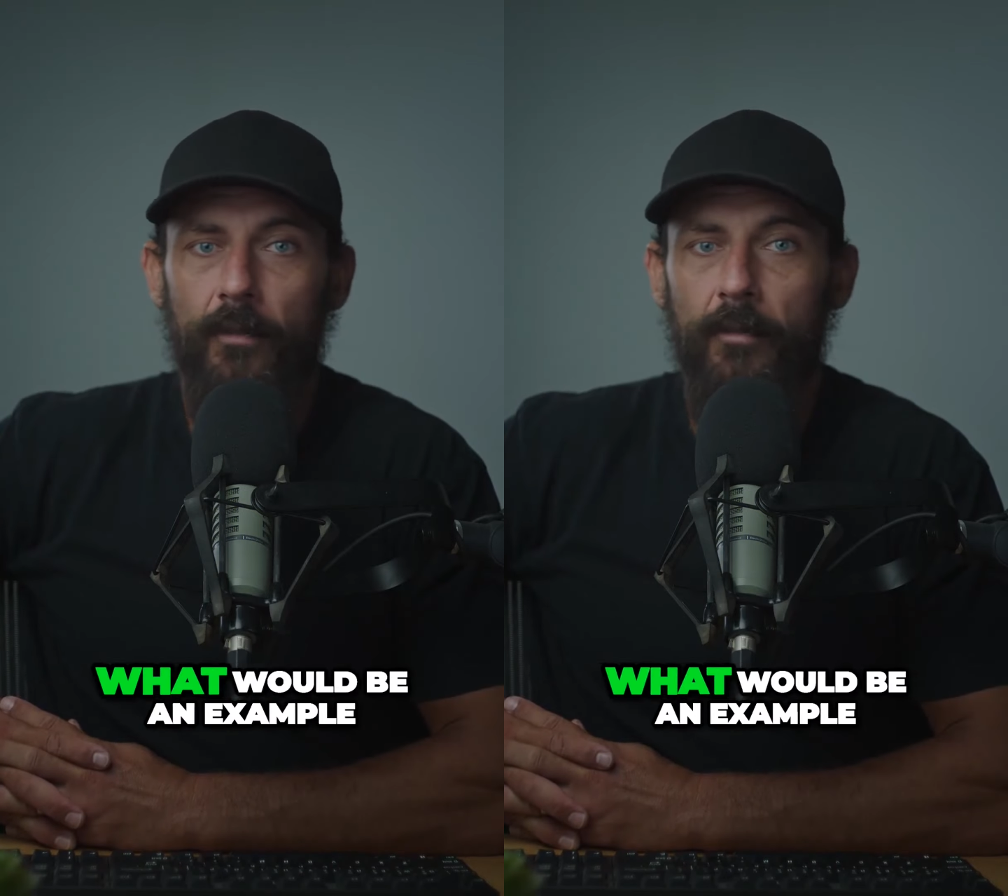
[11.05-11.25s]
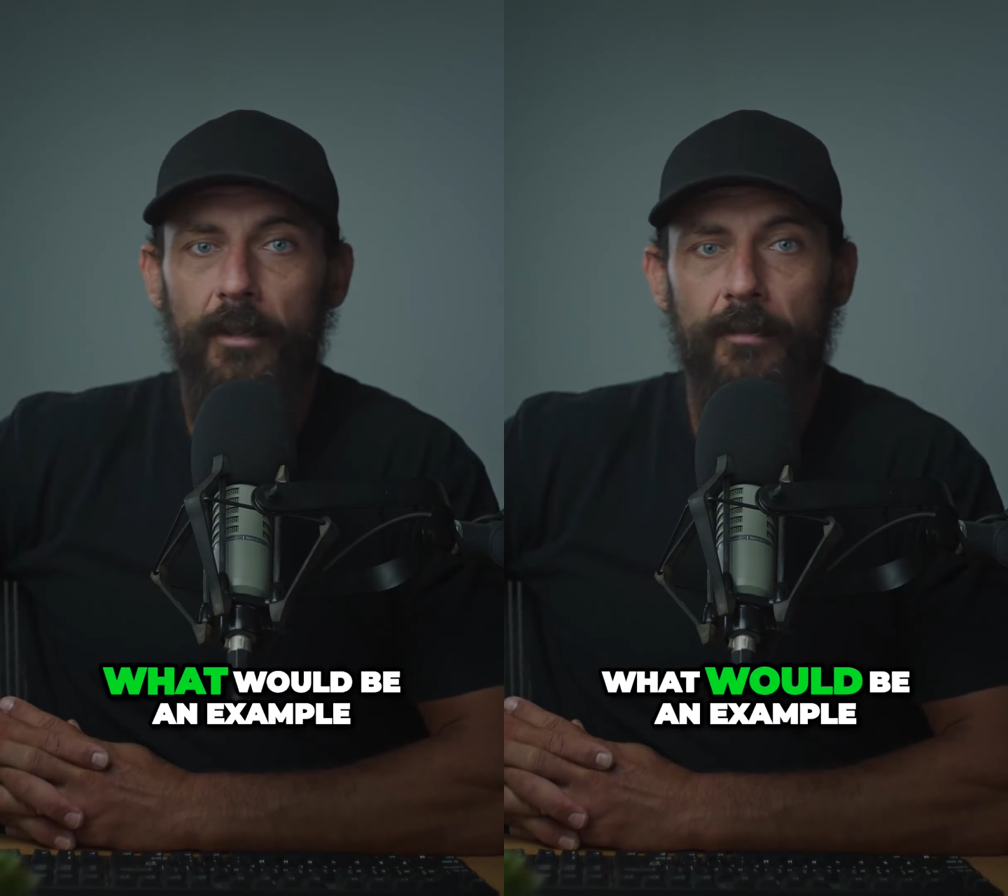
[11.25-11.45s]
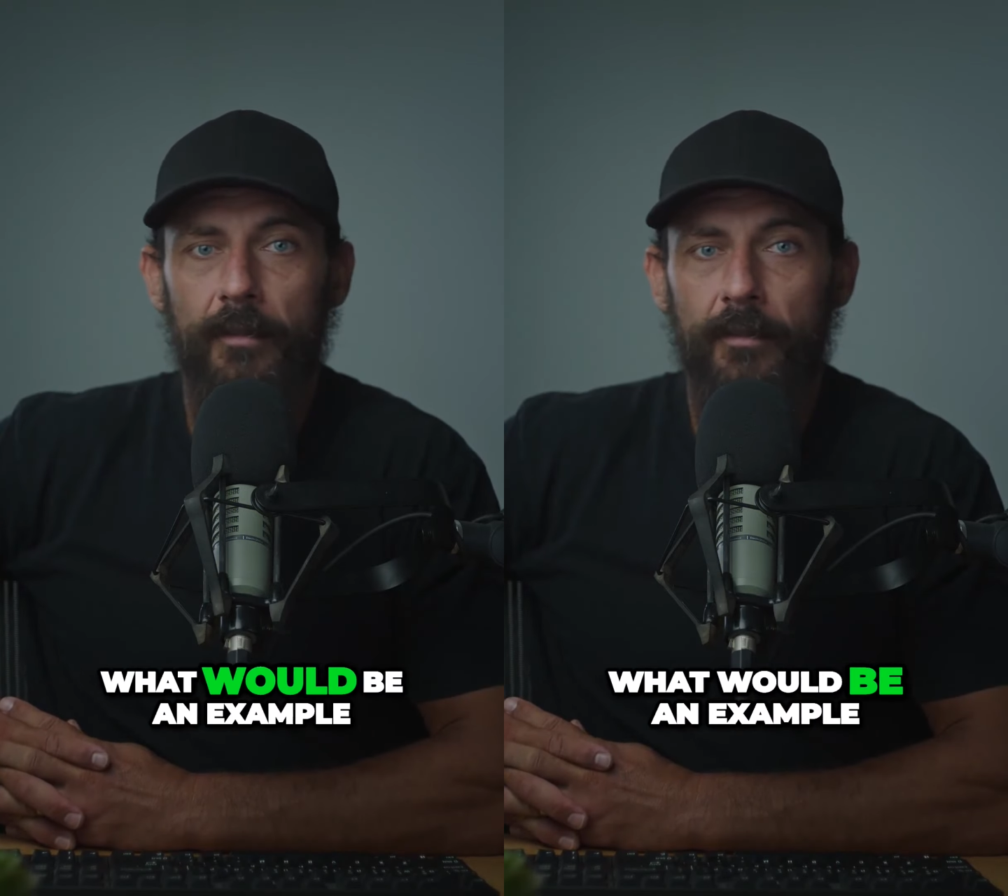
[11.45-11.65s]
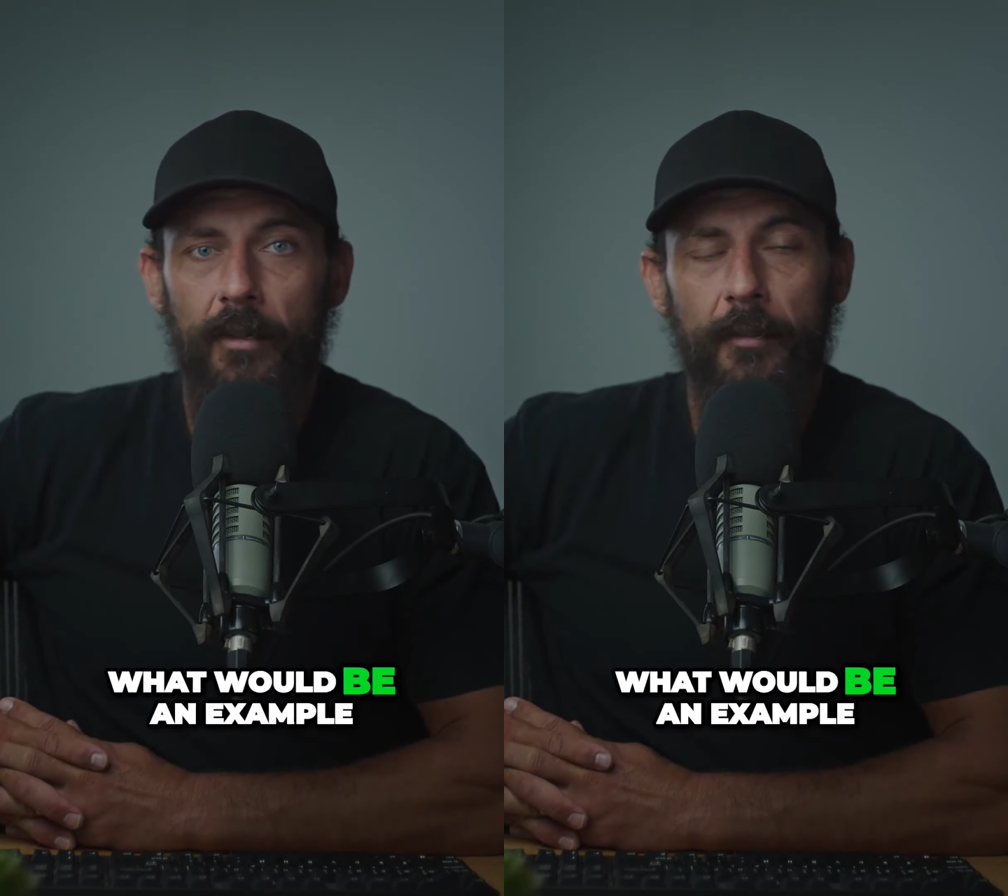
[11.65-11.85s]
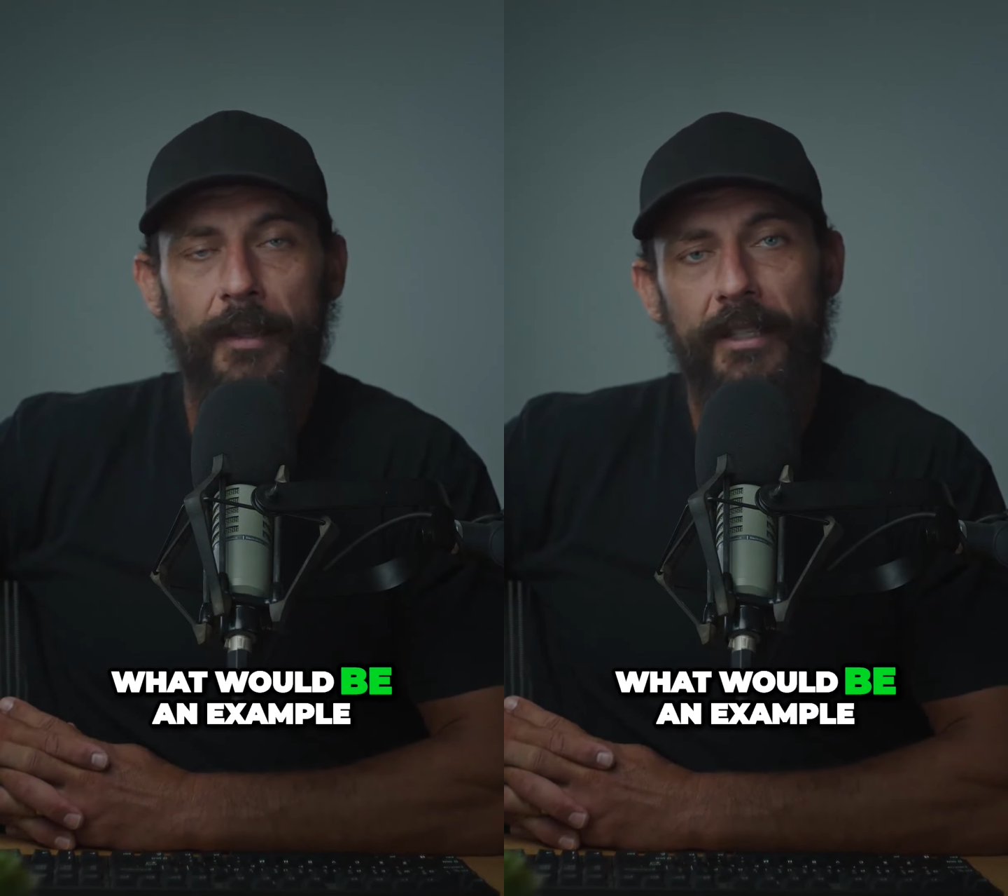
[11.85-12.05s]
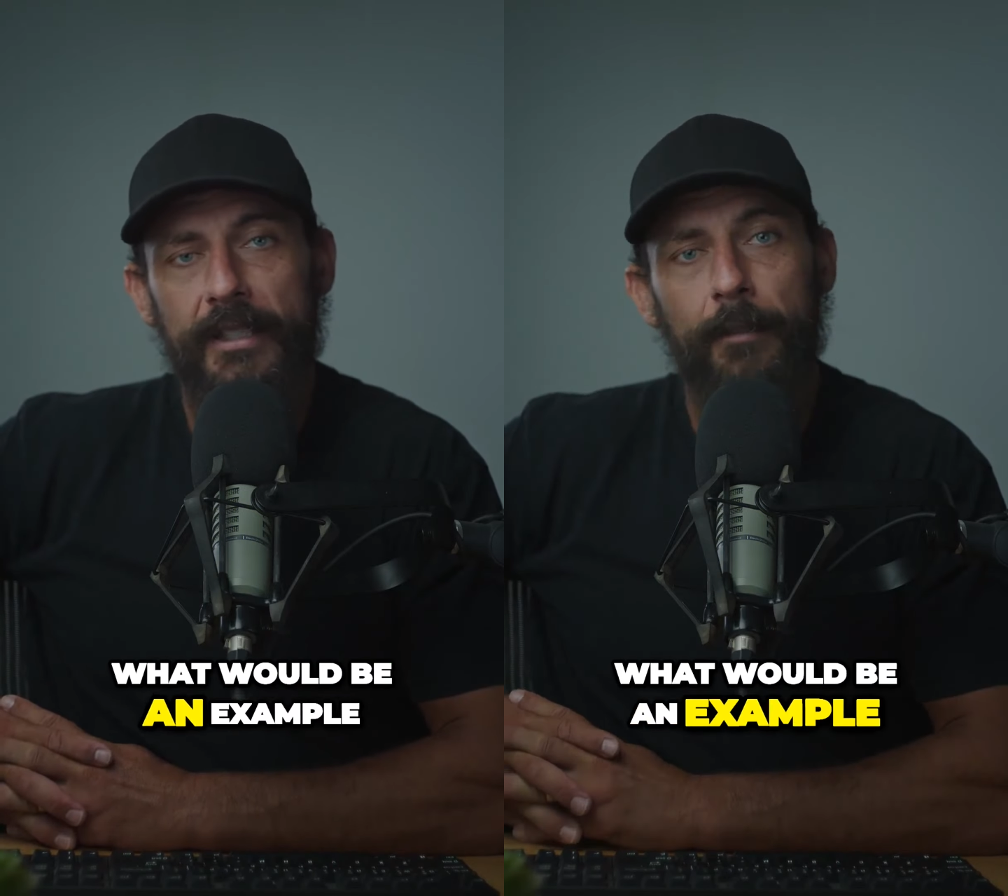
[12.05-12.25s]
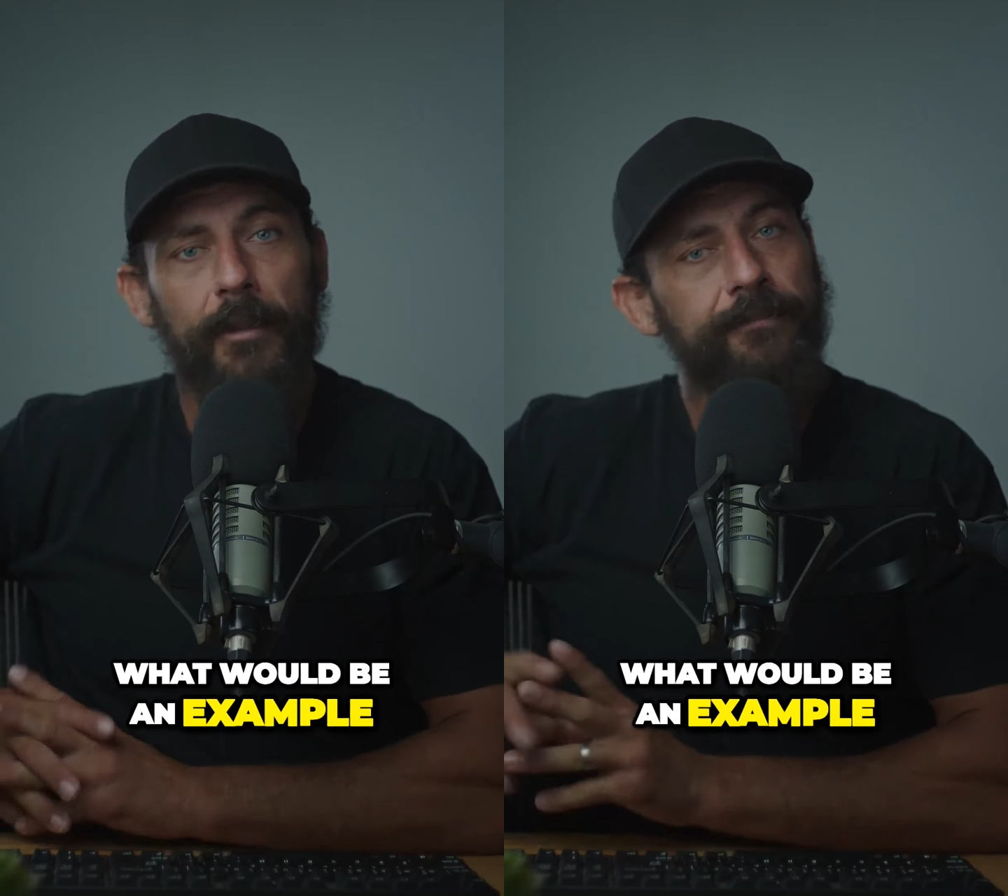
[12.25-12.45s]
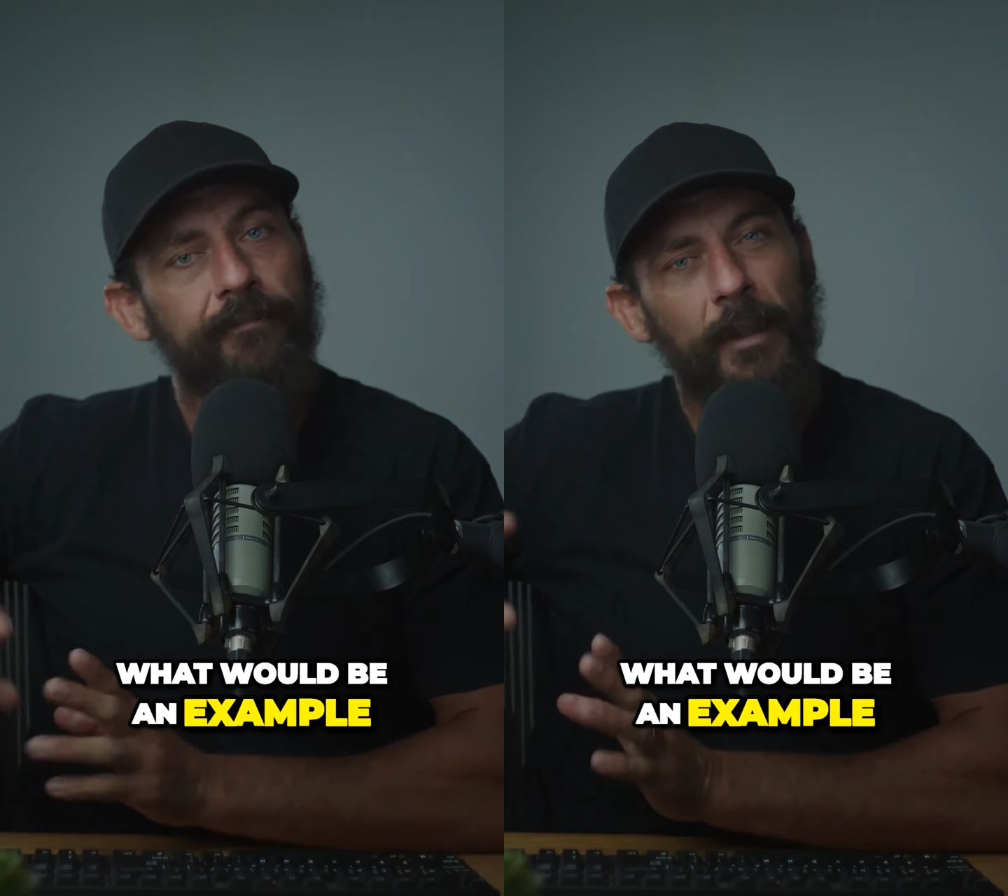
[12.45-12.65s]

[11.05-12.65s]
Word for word: what would what would be an example